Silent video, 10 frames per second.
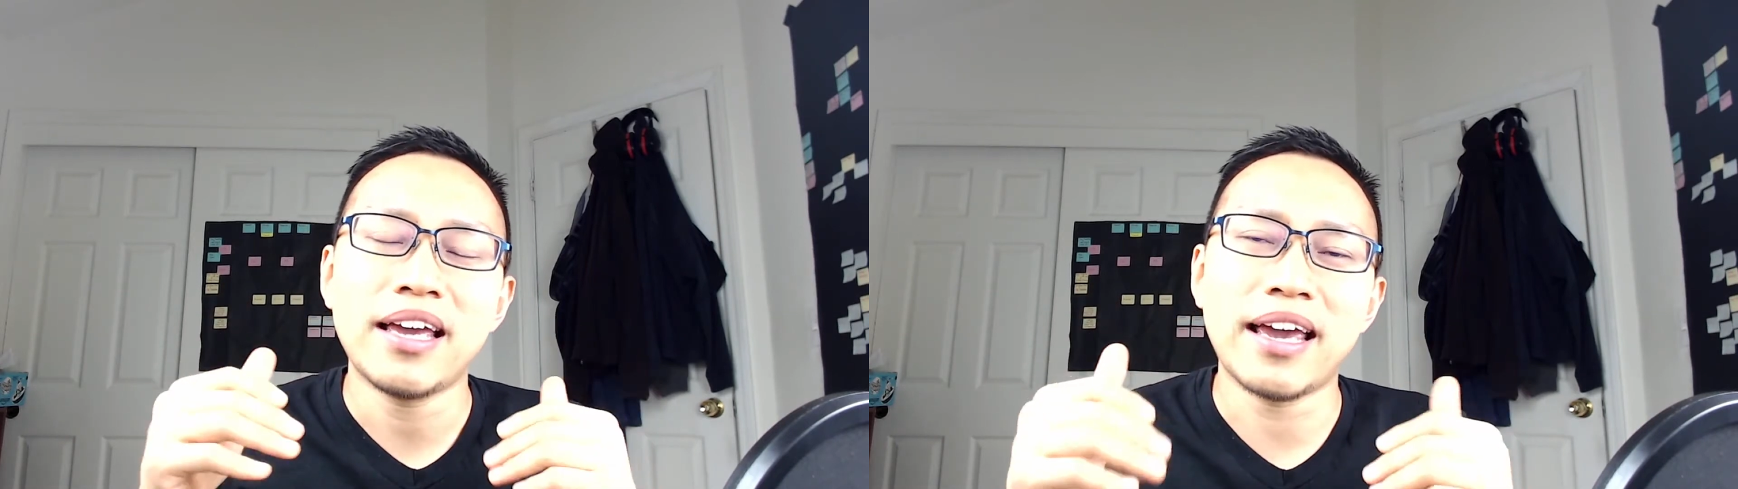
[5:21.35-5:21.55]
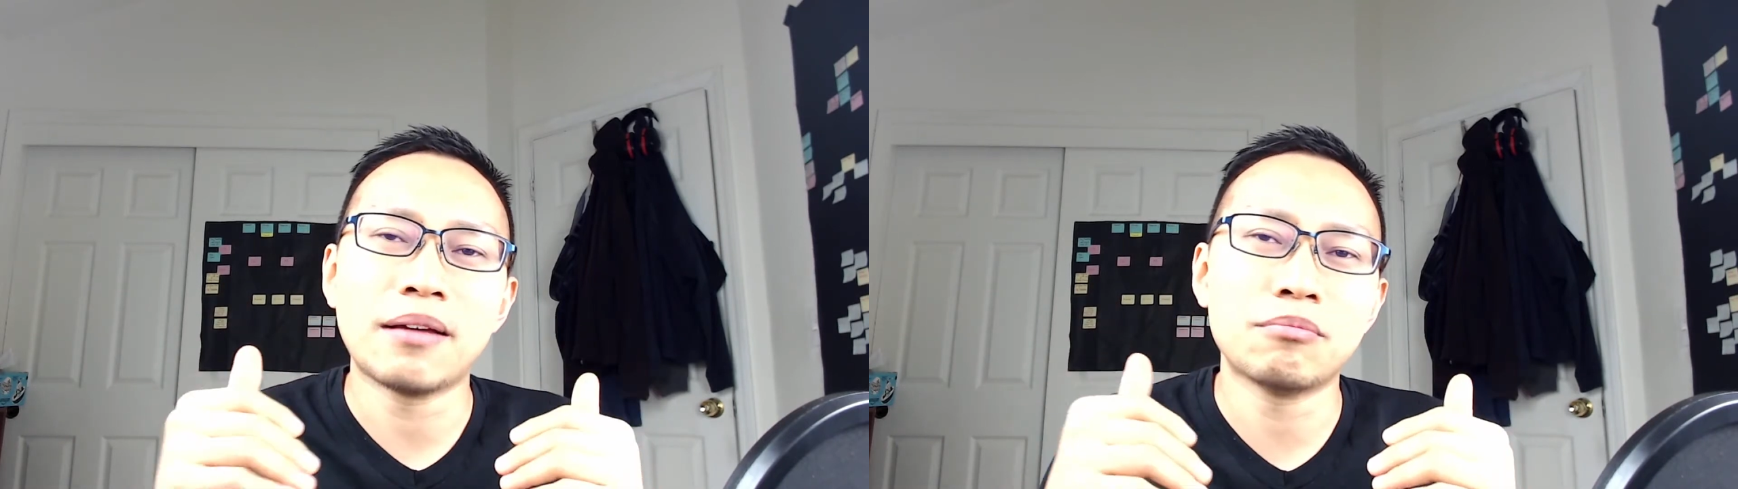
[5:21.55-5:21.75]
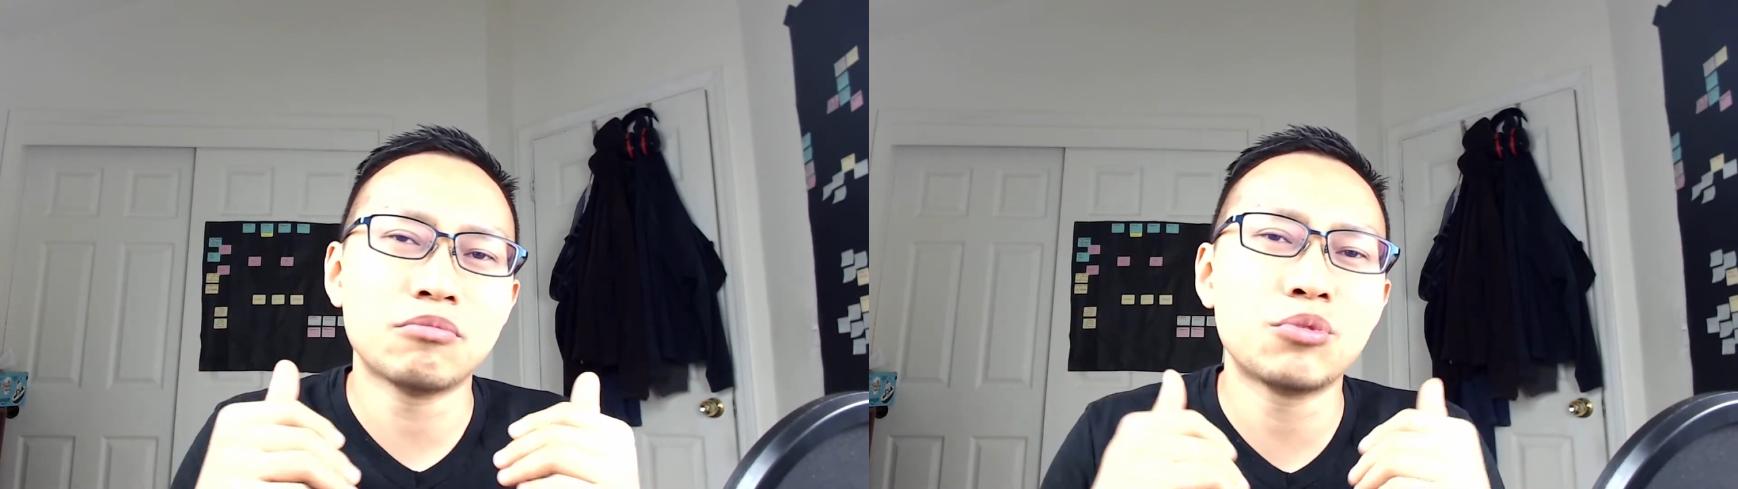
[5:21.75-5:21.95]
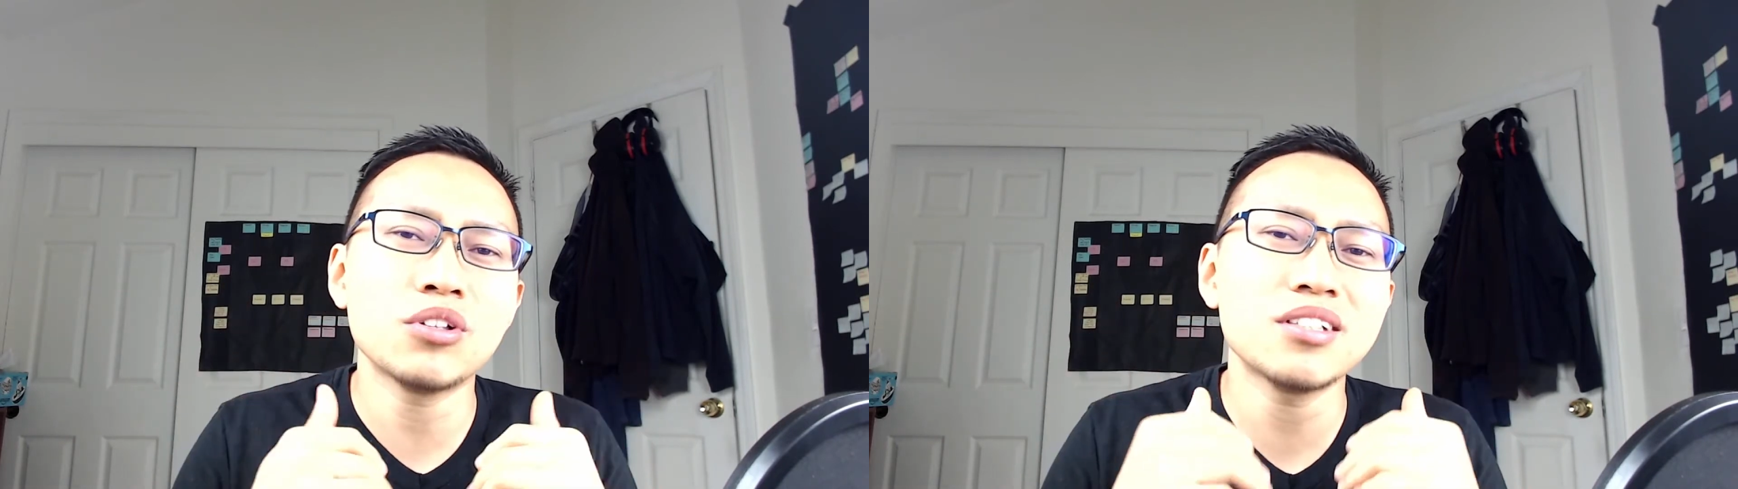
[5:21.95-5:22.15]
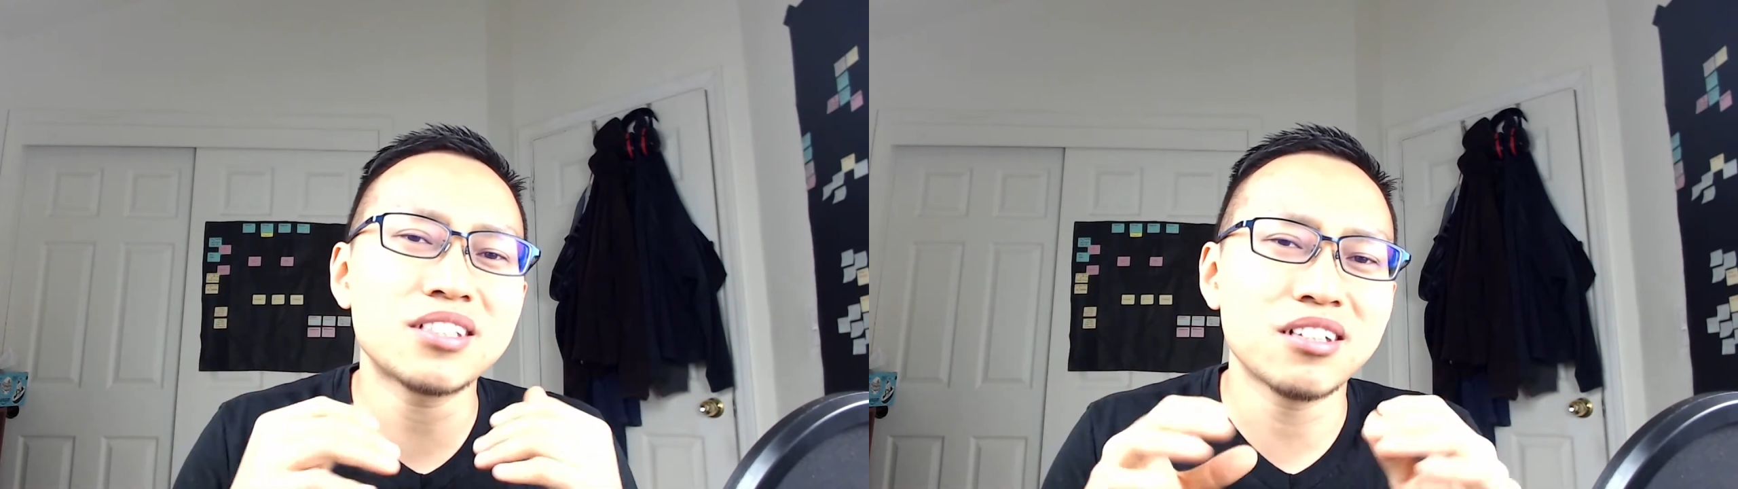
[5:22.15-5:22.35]
and
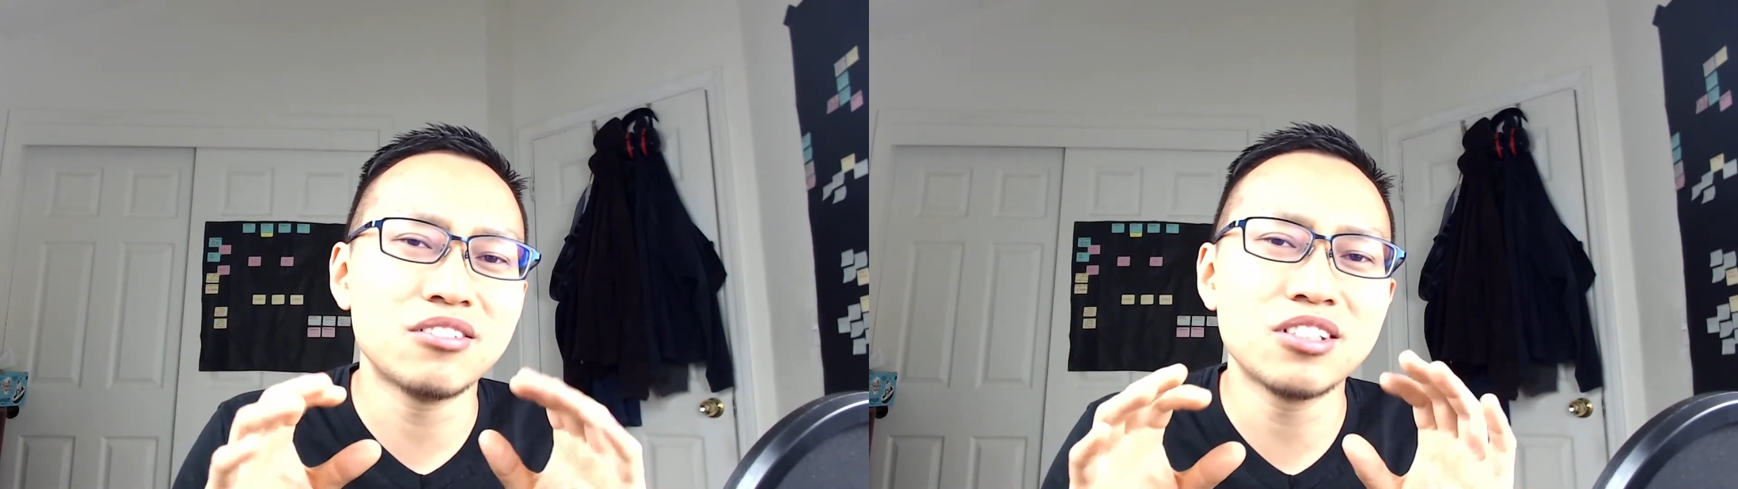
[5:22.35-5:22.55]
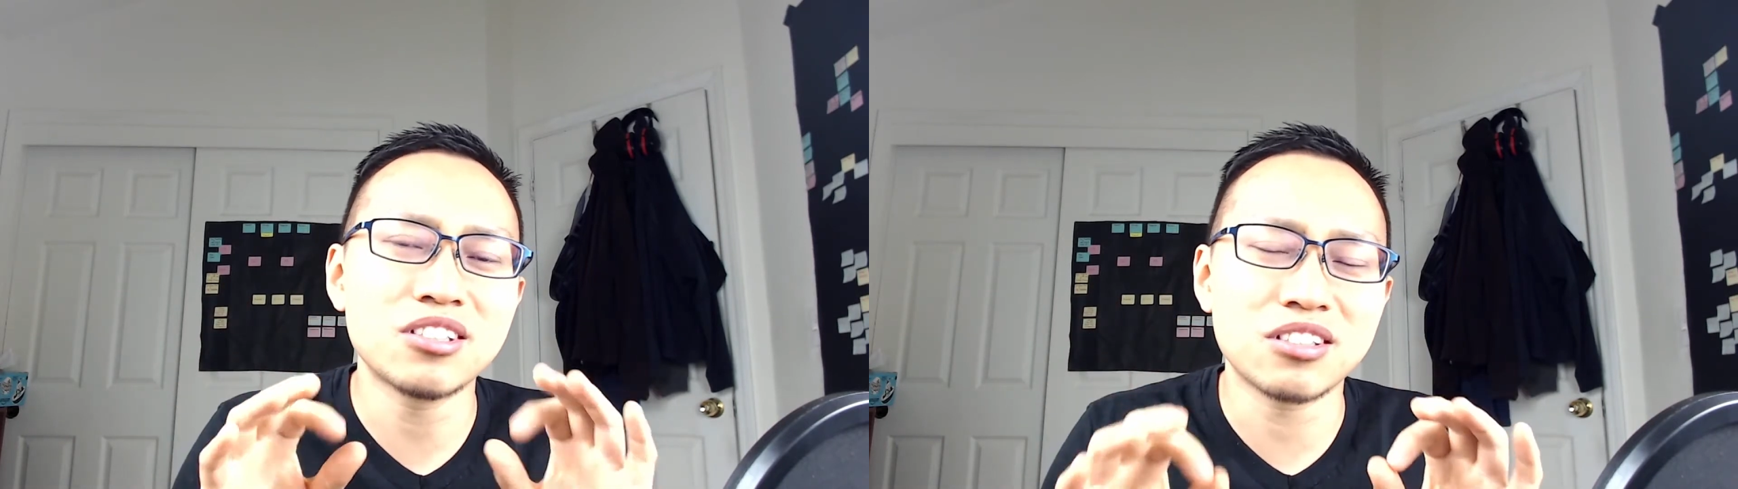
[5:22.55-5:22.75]
really learning to